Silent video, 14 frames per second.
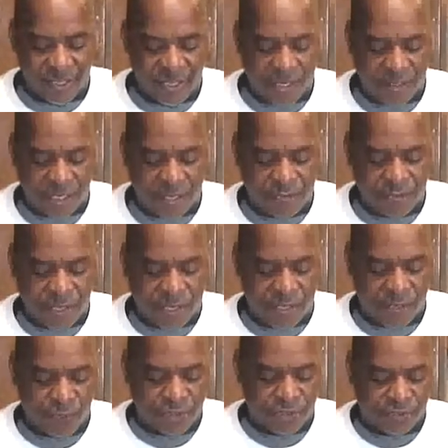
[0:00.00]
and it's and
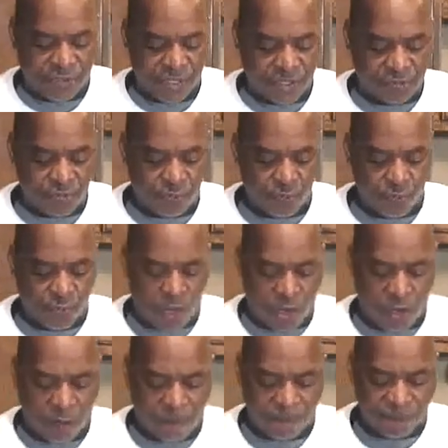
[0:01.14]
with the thing to
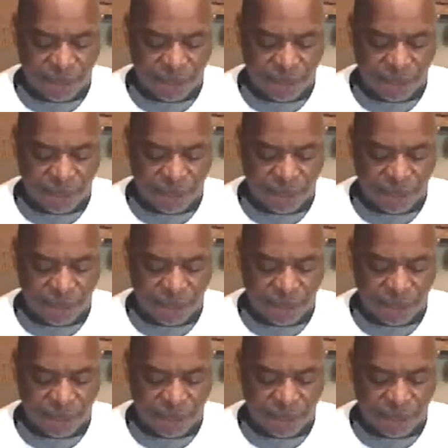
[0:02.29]
um,